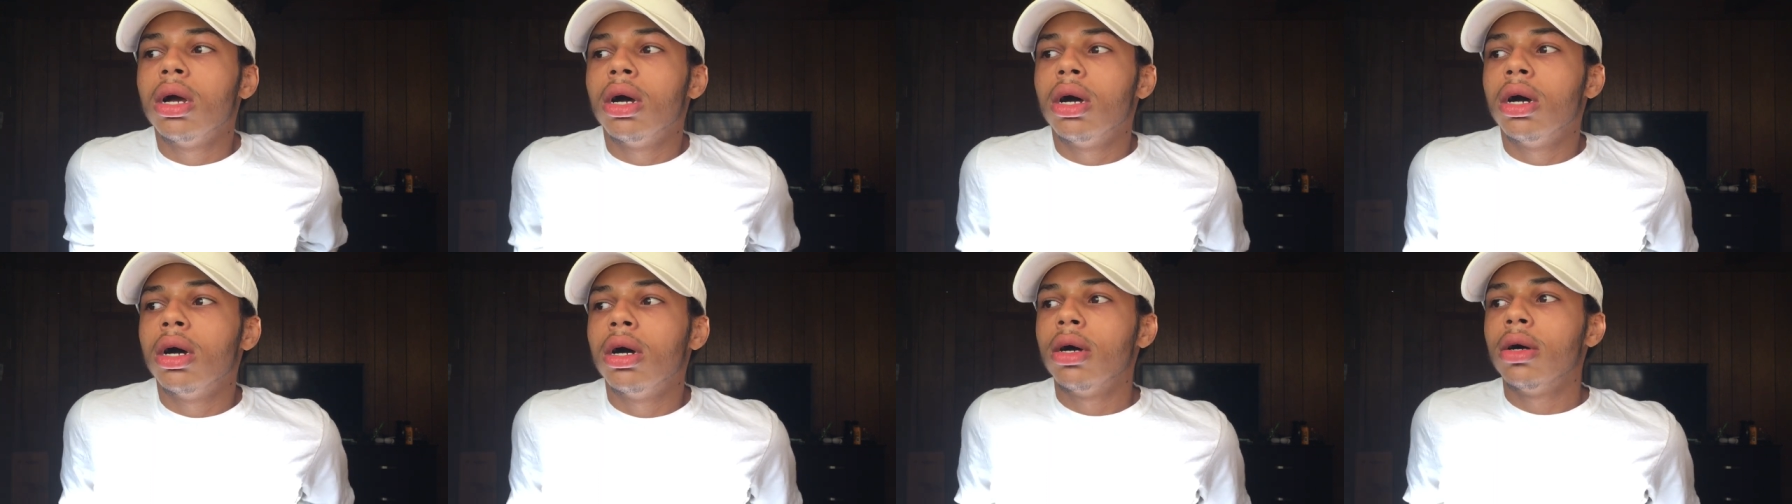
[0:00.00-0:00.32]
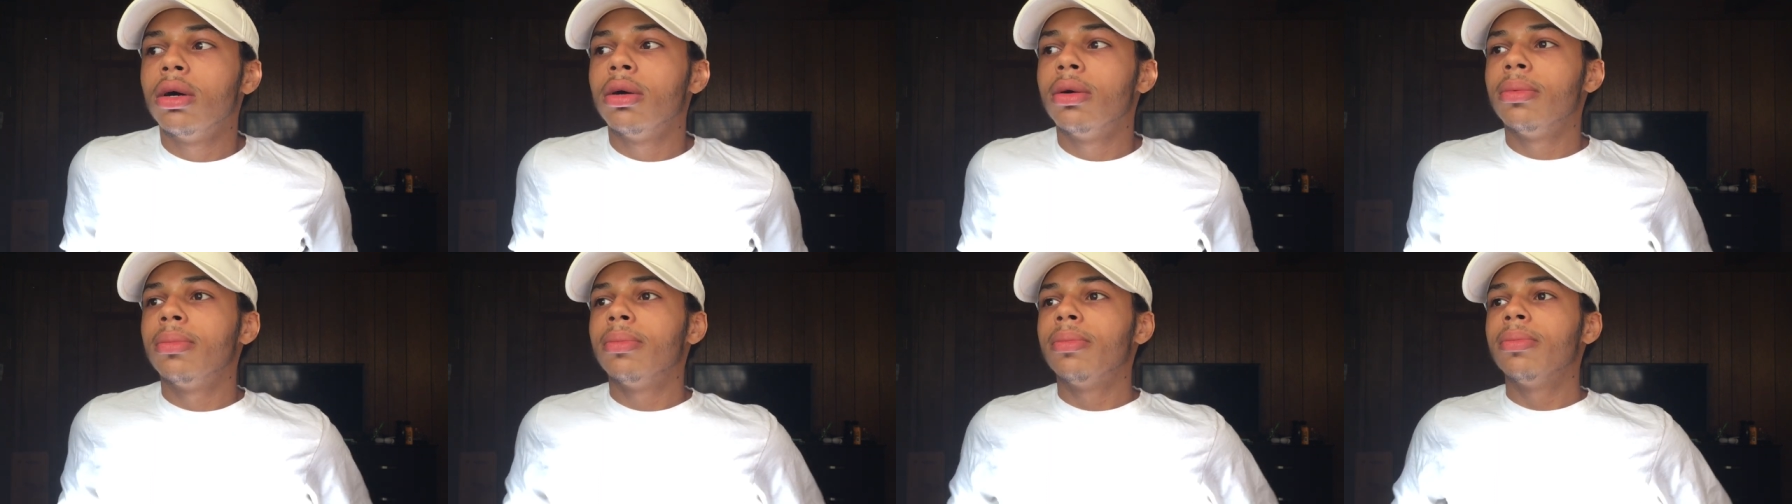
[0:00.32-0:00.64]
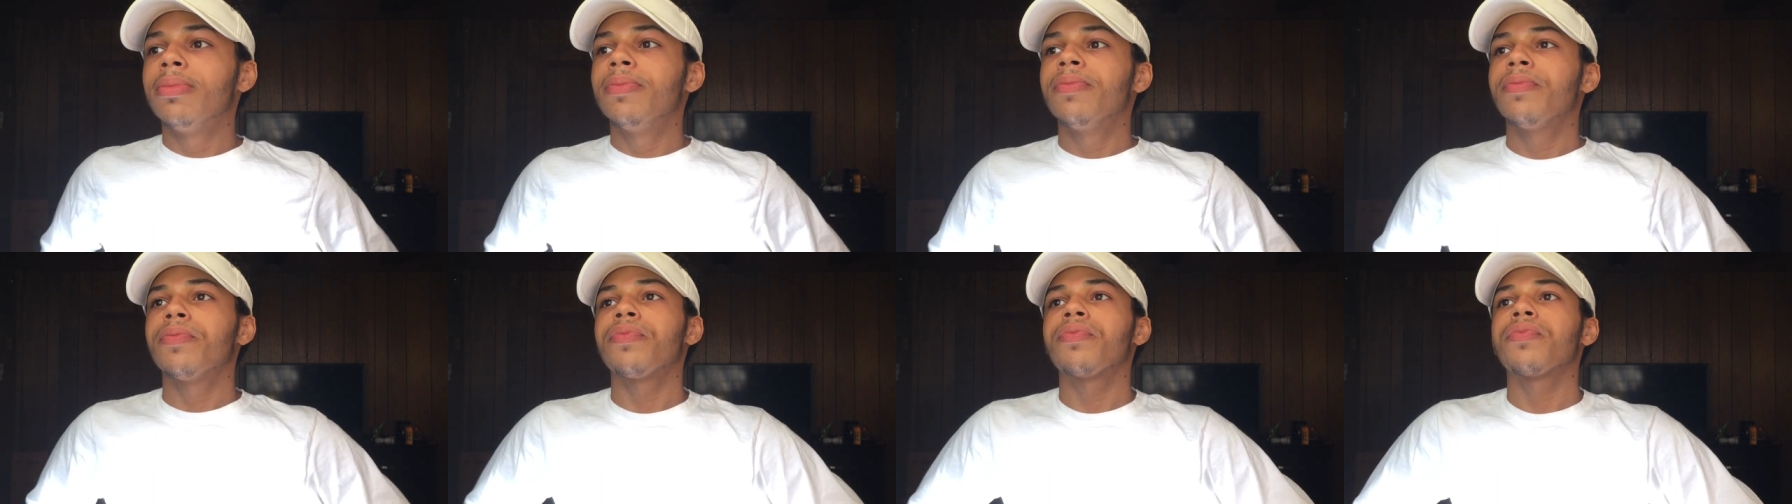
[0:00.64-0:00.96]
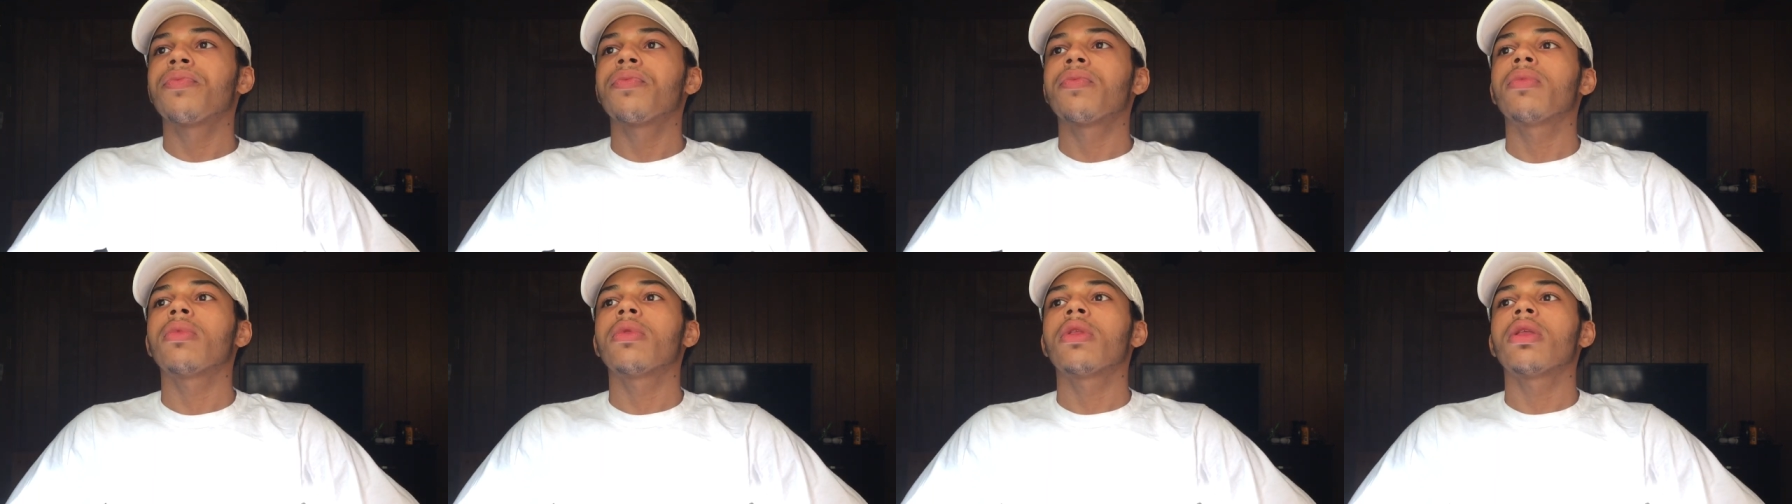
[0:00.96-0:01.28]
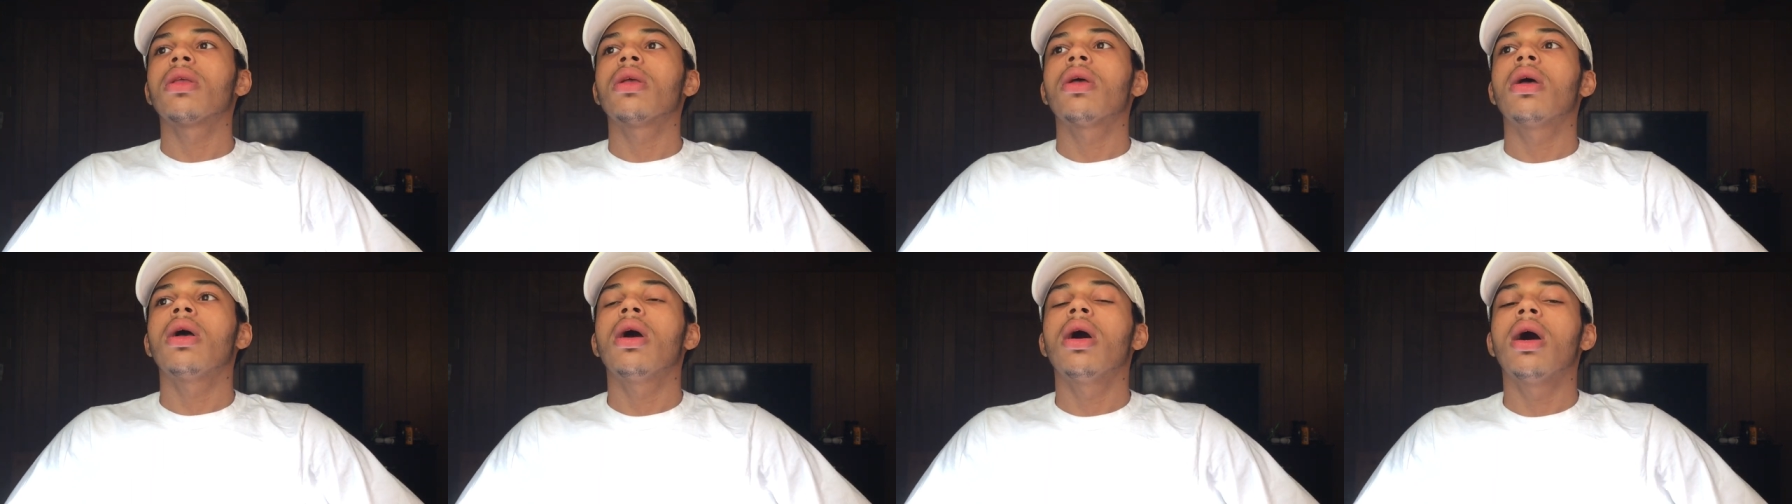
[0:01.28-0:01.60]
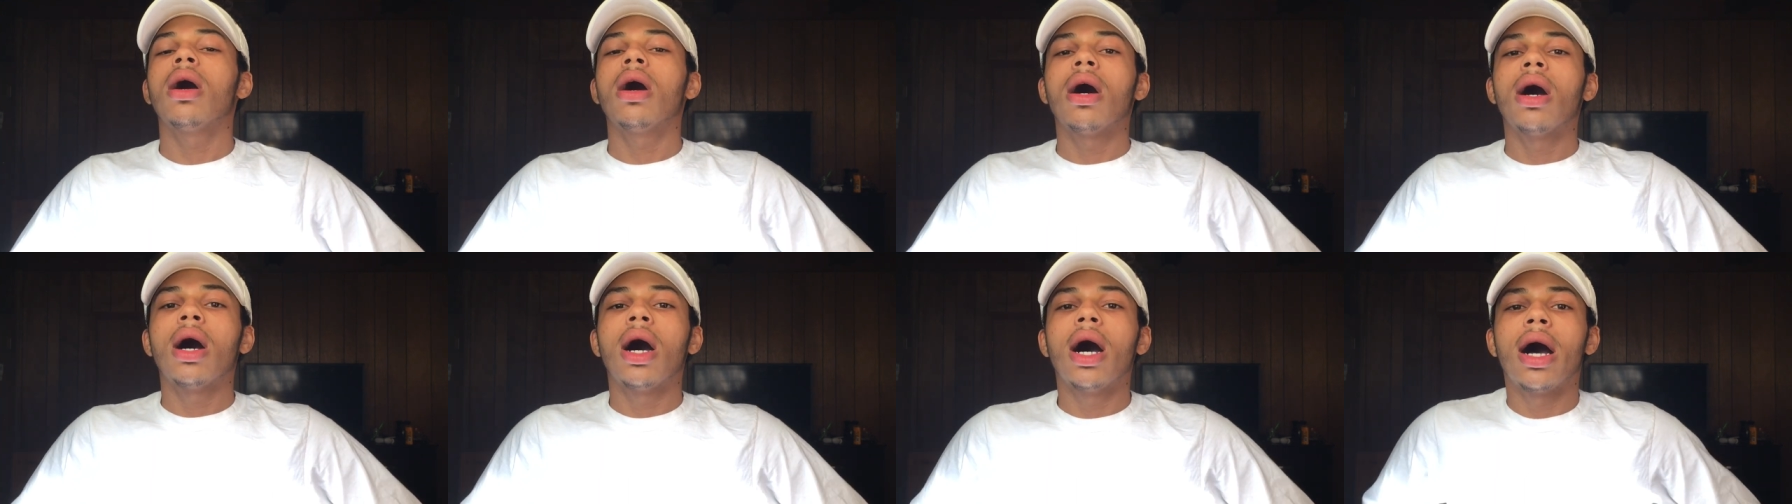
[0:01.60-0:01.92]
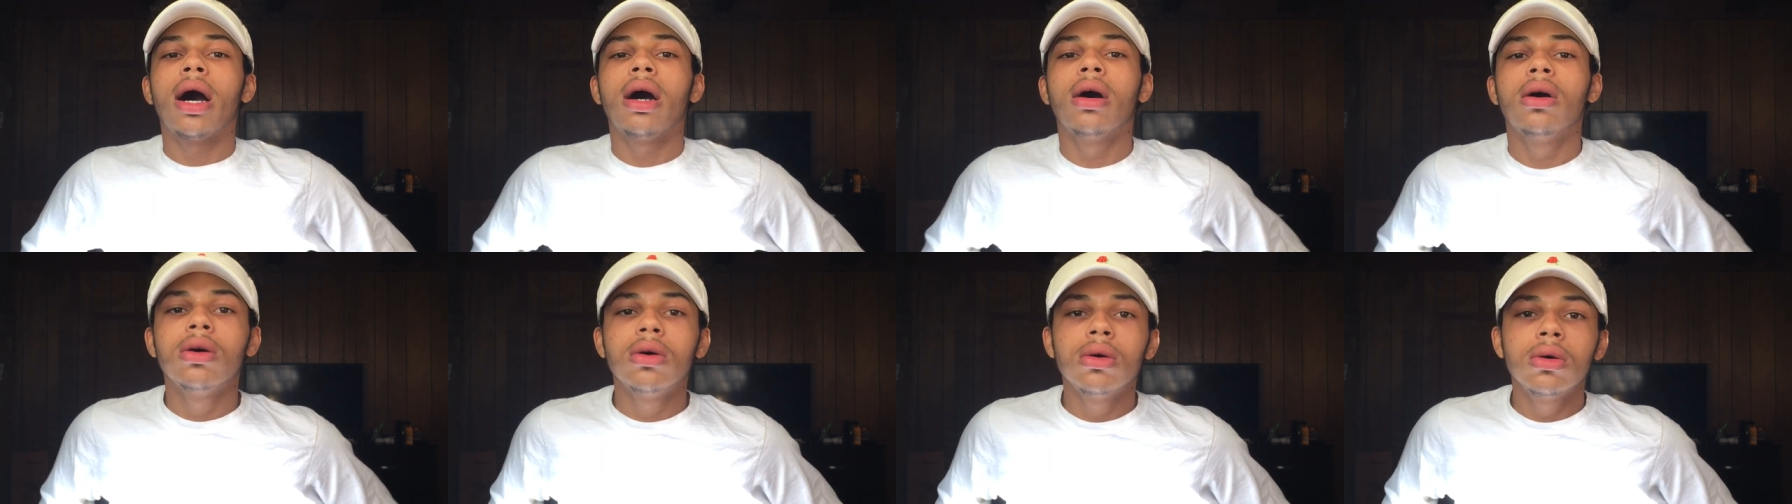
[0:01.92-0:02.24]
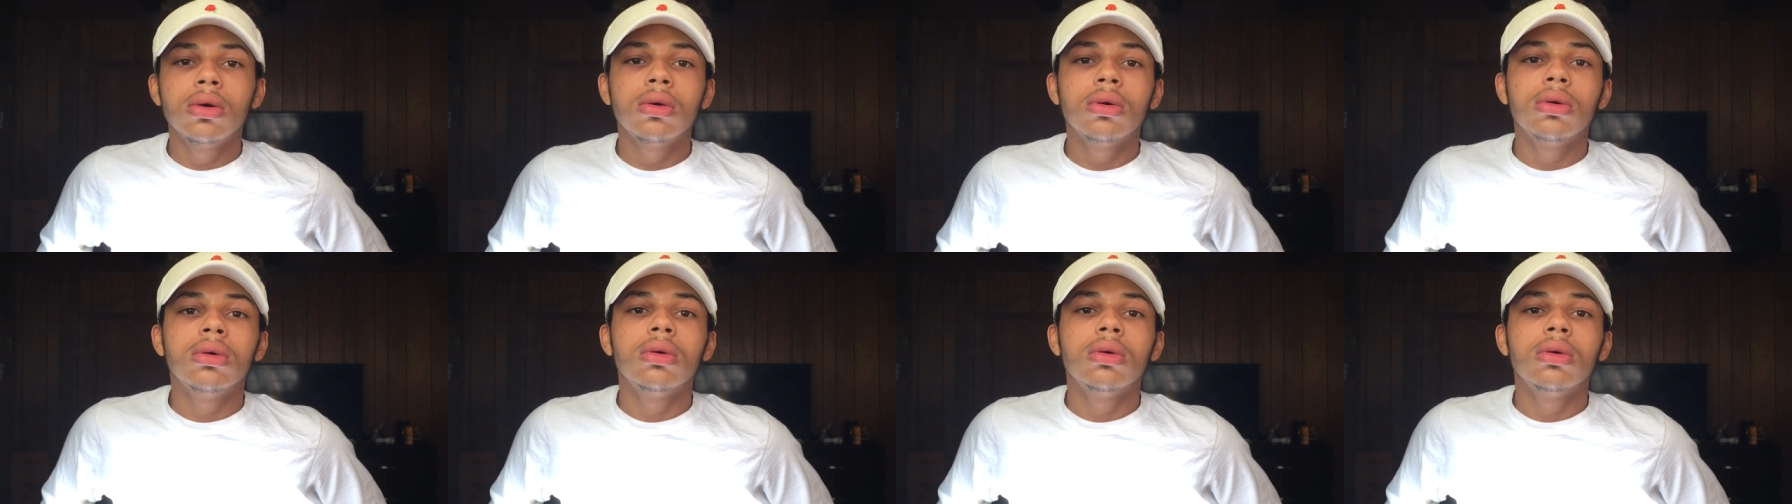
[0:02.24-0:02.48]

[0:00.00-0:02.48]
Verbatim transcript: When I